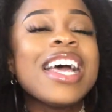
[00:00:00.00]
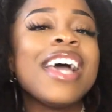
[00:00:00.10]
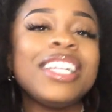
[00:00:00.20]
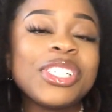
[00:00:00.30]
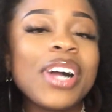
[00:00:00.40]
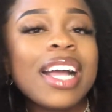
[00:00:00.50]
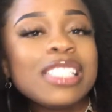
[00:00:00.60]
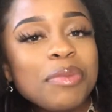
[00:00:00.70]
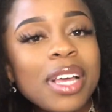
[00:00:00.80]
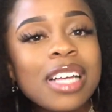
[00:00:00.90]
And it's
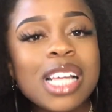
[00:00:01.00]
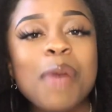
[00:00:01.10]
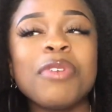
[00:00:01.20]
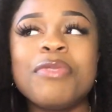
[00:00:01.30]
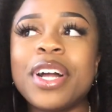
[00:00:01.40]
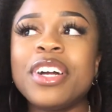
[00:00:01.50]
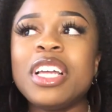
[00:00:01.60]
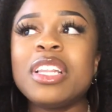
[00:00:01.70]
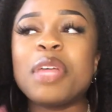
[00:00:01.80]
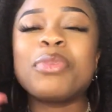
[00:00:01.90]
crazy because I'm a
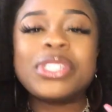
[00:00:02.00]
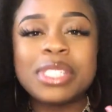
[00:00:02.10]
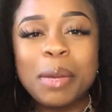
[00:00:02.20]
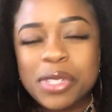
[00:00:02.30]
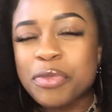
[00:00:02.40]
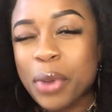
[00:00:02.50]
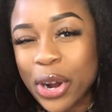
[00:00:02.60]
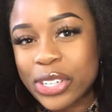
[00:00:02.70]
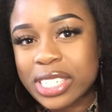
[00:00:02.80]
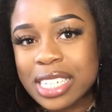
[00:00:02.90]
very, perceptive
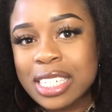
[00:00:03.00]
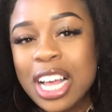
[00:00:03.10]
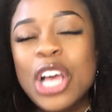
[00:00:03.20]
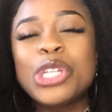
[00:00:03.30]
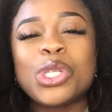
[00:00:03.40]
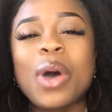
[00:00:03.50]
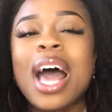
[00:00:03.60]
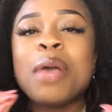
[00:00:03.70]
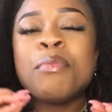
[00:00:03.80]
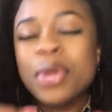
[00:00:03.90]
person. So
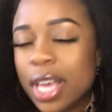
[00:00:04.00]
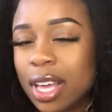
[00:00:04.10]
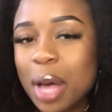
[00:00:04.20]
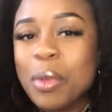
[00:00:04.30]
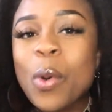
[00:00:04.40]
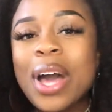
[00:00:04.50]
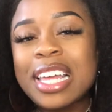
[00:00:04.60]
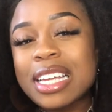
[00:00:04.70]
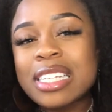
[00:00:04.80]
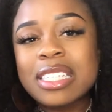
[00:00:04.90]
I pick up
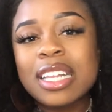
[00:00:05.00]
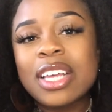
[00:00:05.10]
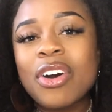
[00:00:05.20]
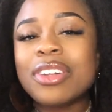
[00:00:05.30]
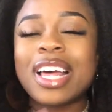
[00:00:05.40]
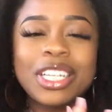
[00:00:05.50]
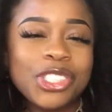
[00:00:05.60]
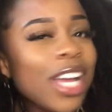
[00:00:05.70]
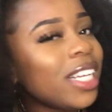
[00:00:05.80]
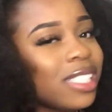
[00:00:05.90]
quite easily on,
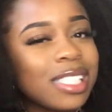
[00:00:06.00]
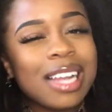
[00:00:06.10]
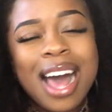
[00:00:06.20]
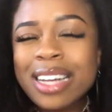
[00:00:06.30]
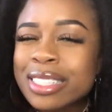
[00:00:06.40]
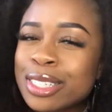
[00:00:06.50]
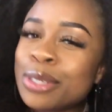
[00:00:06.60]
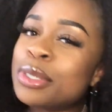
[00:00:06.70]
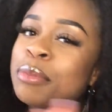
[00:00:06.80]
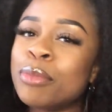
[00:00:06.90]
changes in
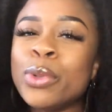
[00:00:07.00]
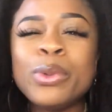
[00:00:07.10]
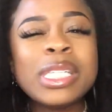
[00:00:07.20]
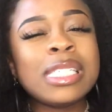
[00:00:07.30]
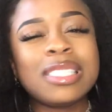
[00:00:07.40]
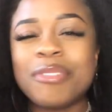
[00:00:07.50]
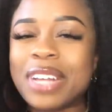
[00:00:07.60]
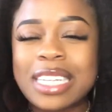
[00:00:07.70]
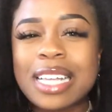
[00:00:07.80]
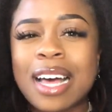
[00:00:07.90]
attitude and mood and stuff
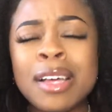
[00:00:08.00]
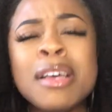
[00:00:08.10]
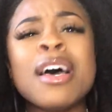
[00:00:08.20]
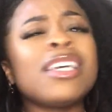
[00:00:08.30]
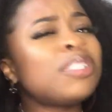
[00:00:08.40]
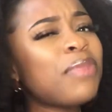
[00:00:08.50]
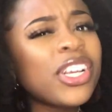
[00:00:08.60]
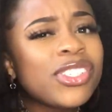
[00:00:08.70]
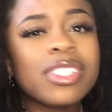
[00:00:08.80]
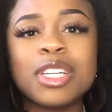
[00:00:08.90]
like that,
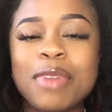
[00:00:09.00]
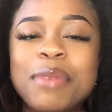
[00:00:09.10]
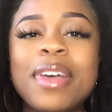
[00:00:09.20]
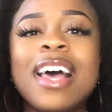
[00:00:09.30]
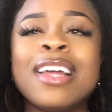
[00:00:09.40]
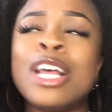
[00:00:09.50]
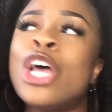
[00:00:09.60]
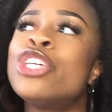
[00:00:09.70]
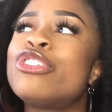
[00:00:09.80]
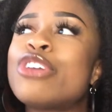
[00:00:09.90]
especially in my man.
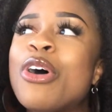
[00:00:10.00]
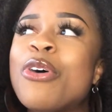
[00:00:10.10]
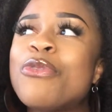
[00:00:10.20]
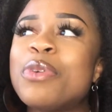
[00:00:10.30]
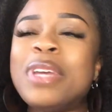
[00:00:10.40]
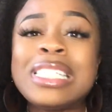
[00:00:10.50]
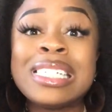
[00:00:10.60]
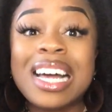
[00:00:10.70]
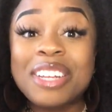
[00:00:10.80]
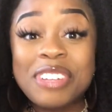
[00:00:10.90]
So for me
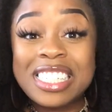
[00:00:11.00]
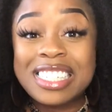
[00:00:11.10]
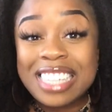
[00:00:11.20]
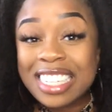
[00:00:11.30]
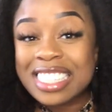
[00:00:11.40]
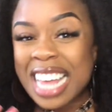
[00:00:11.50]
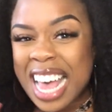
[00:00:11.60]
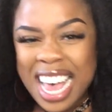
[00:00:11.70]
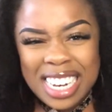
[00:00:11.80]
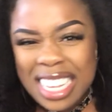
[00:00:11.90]
to not even sense
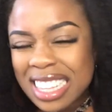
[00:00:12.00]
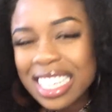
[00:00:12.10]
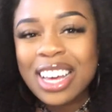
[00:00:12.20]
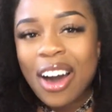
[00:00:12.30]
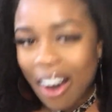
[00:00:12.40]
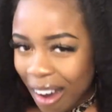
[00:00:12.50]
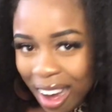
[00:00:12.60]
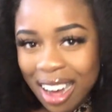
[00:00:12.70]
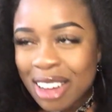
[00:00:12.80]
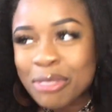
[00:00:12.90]
anything
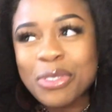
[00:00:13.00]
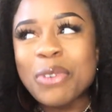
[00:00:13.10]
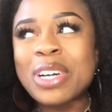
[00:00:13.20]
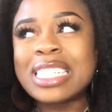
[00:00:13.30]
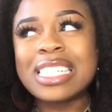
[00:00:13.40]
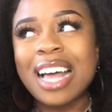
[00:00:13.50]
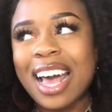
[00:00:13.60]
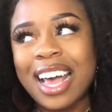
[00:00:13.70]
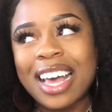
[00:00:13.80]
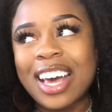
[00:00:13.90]
off was,
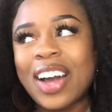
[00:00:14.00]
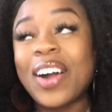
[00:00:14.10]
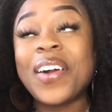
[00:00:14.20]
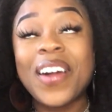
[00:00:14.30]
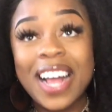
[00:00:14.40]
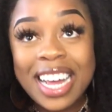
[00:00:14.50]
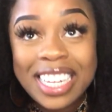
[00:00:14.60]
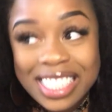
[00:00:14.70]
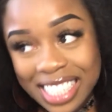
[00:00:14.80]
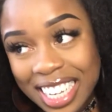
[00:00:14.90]

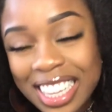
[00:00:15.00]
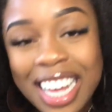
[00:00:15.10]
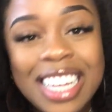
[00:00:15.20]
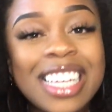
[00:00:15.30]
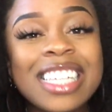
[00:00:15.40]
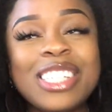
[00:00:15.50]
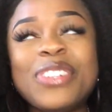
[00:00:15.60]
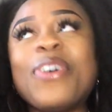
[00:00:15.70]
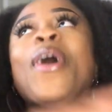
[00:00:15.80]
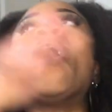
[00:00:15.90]
crazy that he could
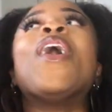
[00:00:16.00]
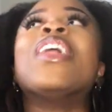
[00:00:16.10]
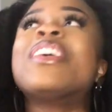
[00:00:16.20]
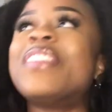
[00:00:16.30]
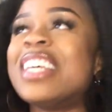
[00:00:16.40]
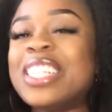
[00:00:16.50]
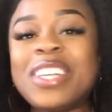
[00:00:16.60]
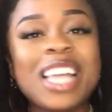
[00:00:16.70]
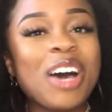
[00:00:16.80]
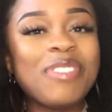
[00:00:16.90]
do all of this
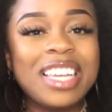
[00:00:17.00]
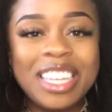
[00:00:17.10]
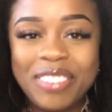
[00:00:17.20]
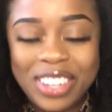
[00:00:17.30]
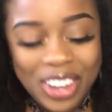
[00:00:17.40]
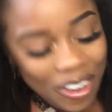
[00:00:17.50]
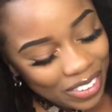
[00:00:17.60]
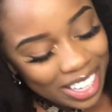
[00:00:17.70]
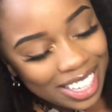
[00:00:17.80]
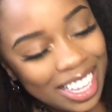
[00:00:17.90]
without me even
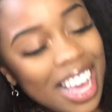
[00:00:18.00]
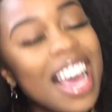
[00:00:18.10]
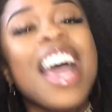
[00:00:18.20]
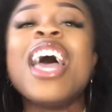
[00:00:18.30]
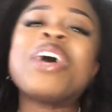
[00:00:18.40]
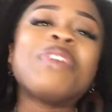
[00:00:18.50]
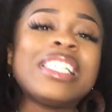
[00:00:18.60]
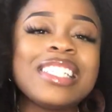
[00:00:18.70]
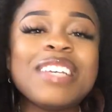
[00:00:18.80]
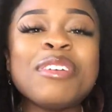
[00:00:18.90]
knowing. And
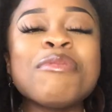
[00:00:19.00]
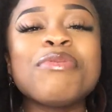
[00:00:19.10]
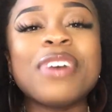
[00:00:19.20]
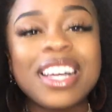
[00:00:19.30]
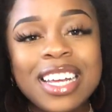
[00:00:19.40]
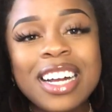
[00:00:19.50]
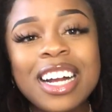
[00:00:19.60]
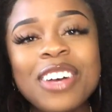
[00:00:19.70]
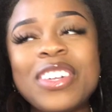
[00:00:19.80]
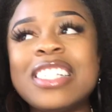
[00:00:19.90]
what's even
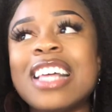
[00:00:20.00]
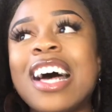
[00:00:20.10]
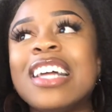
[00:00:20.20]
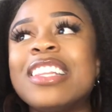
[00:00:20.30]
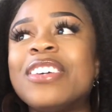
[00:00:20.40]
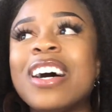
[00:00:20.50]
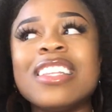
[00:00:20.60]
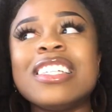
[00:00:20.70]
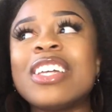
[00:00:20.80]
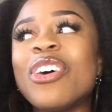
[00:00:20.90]
funnier was that
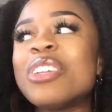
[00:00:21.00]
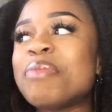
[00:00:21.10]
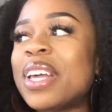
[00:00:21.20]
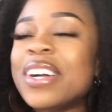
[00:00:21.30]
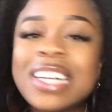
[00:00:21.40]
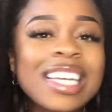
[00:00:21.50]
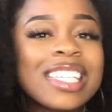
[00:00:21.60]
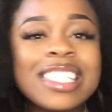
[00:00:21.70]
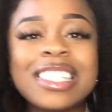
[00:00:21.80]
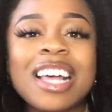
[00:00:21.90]
throughout this whole period
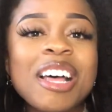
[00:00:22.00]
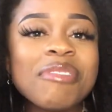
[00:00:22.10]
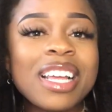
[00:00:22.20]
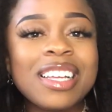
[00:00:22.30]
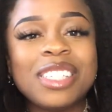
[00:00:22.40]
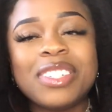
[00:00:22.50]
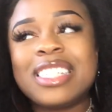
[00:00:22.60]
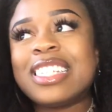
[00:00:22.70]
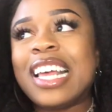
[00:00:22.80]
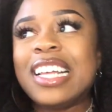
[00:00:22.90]
and stuff, he's
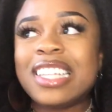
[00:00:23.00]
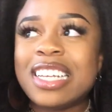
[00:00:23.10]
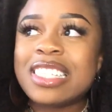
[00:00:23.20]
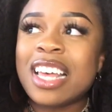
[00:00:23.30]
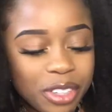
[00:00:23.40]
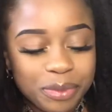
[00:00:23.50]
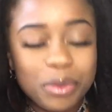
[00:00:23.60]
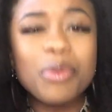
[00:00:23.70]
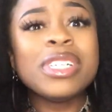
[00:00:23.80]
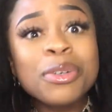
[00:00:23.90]
been saying things like,
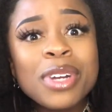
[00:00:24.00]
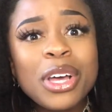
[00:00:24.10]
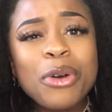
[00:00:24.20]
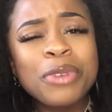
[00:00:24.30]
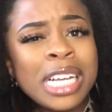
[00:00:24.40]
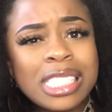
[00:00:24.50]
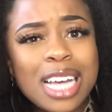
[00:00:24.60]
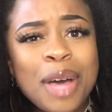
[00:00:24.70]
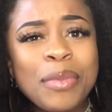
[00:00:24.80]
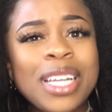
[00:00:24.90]
when do you want to go ring
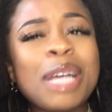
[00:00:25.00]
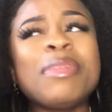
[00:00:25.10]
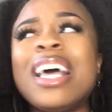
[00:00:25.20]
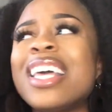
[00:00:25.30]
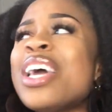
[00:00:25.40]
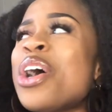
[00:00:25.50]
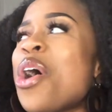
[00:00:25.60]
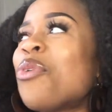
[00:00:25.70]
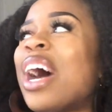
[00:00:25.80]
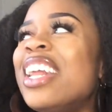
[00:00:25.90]
shopping? I'm like,
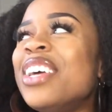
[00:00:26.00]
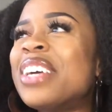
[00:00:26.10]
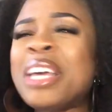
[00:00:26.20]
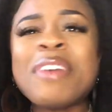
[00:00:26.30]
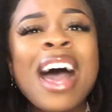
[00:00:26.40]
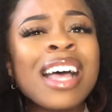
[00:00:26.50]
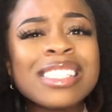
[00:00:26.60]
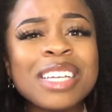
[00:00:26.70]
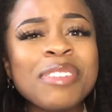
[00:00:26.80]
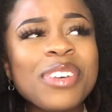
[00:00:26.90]
why do you keep
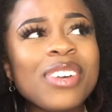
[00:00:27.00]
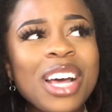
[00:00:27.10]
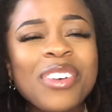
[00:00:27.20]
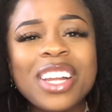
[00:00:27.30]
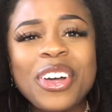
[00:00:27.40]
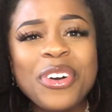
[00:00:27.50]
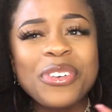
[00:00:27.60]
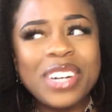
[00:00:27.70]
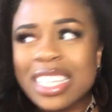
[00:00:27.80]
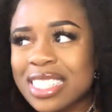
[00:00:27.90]
asking me when I want to go
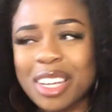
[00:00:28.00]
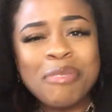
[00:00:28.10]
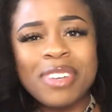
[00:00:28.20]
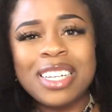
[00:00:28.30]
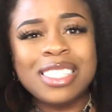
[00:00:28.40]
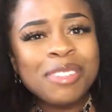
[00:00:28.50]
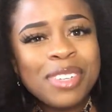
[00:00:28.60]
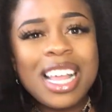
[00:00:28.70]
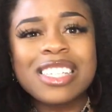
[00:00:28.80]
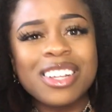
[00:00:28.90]
ring shopping? Is it
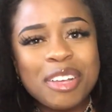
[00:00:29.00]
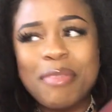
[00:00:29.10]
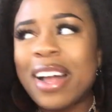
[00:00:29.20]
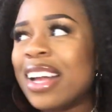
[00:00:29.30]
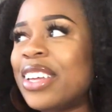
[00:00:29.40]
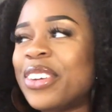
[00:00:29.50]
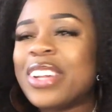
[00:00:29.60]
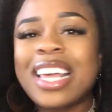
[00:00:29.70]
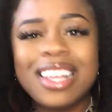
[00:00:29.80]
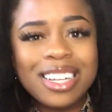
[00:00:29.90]
me that's gonna marry you?
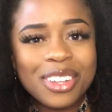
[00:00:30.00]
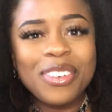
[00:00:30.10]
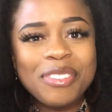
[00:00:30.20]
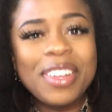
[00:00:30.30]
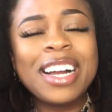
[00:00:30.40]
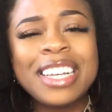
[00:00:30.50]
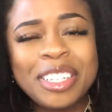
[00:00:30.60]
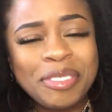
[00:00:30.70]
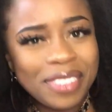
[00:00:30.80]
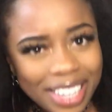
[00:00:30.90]
Like, you're the one
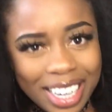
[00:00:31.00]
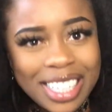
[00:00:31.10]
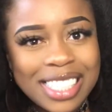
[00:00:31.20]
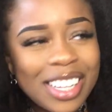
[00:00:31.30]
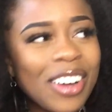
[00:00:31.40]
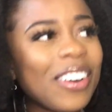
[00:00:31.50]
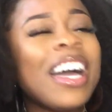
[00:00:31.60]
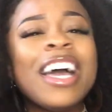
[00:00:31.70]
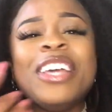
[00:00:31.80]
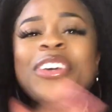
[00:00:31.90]
marrying me. So
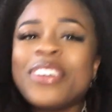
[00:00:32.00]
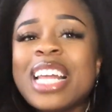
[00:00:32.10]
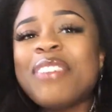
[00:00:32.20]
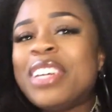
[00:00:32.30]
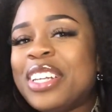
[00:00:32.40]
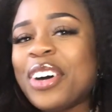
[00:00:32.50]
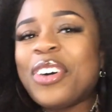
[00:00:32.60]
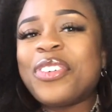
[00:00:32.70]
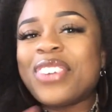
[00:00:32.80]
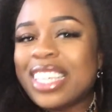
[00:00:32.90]
you let me
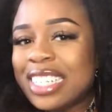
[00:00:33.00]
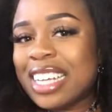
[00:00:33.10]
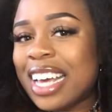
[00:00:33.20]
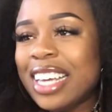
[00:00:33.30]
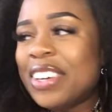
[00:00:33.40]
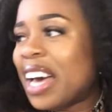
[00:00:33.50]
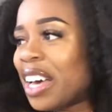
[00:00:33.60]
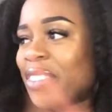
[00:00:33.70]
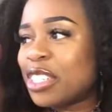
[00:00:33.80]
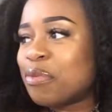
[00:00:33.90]
know what date you
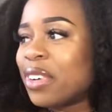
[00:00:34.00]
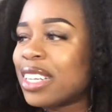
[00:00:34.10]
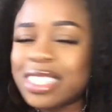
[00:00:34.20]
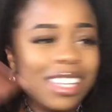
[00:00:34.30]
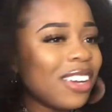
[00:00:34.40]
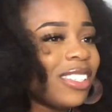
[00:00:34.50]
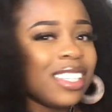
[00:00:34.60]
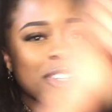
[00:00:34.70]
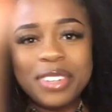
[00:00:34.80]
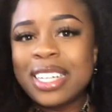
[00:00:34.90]
have us booked to go to
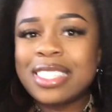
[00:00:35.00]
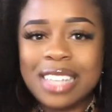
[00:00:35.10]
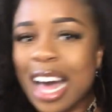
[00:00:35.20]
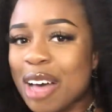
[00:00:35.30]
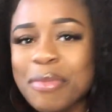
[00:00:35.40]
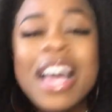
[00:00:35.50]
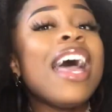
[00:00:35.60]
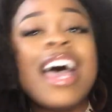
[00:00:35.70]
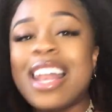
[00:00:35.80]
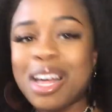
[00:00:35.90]
the ring shop,
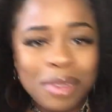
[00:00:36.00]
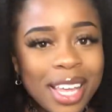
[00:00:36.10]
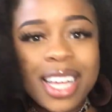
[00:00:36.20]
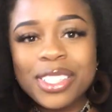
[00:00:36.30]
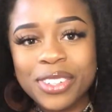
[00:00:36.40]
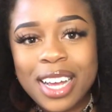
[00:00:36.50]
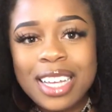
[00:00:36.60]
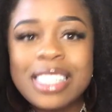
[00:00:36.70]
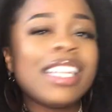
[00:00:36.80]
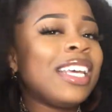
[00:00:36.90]
and I'm gonna get
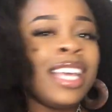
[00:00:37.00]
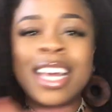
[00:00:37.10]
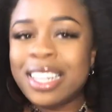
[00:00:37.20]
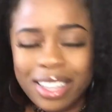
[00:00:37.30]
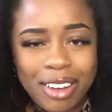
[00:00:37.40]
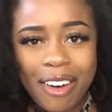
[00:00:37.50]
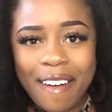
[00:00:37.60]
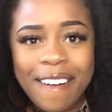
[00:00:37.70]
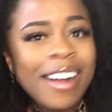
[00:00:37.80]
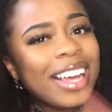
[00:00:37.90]
dressed and get in the
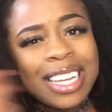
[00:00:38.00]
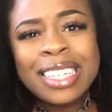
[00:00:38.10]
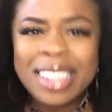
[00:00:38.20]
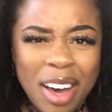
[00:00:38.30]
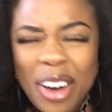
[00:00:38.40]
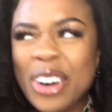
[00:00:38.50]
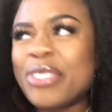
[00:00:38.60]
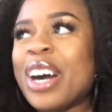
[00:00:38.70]
car and go.